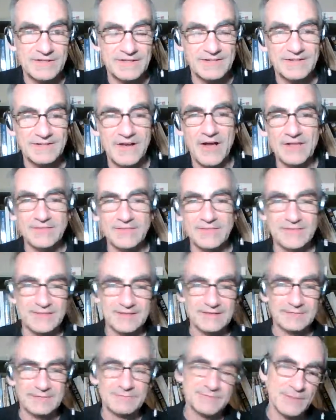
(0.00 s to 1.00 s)
And on
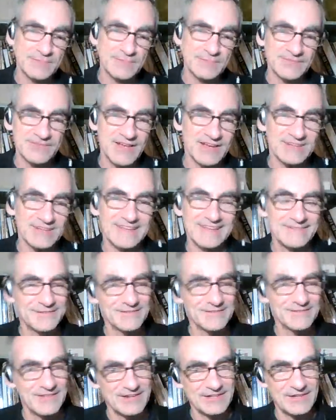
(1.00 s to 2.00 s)
the flip side, if
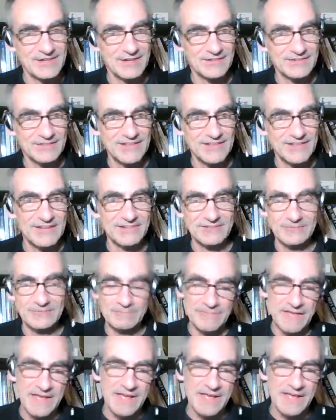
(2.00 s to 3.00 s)
it's any
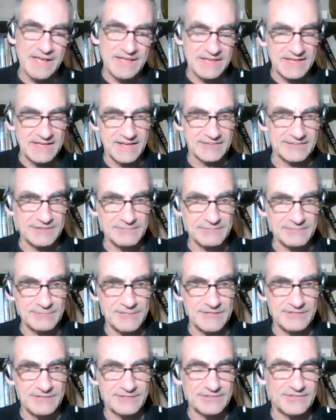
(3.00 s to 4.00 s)
consolation,
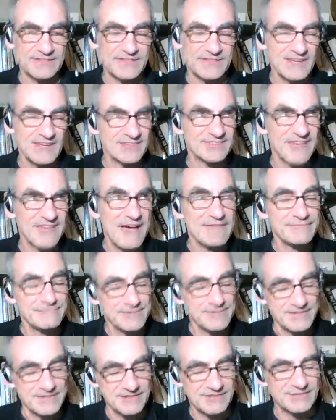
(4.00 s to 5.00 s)
ESFPs,
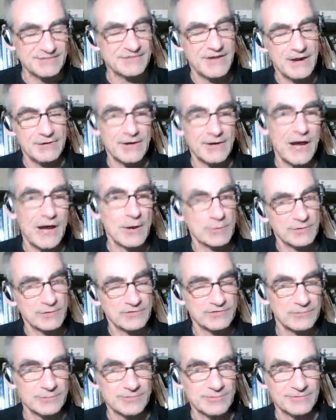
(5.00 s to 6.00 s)
ESFPs are our
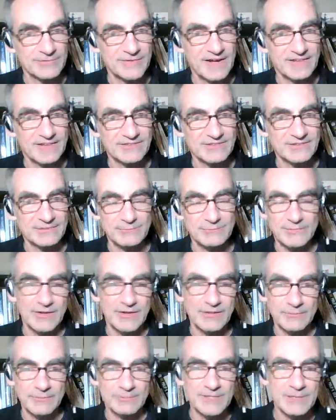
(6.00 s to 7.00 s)
supervisors, and where
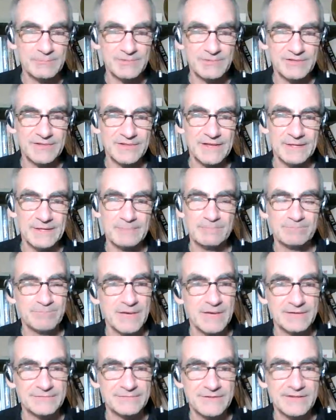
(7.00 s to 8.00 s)
other people like
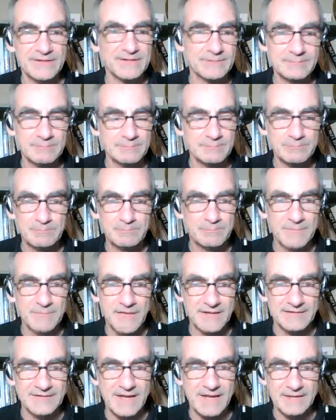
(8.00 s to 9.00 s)
make fun and
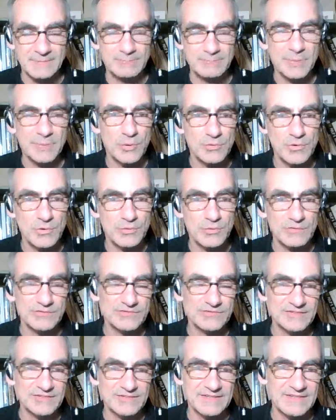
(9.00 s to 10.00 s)
and kind of poke
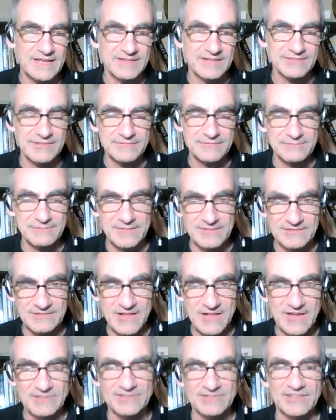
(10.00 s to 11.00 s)
holes in ESFP's
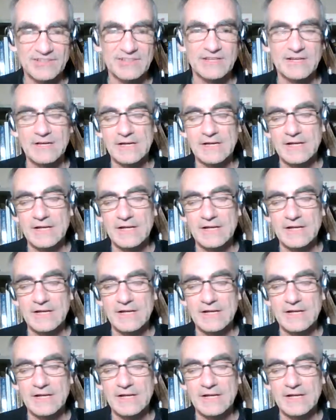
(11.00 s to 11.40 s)
logic,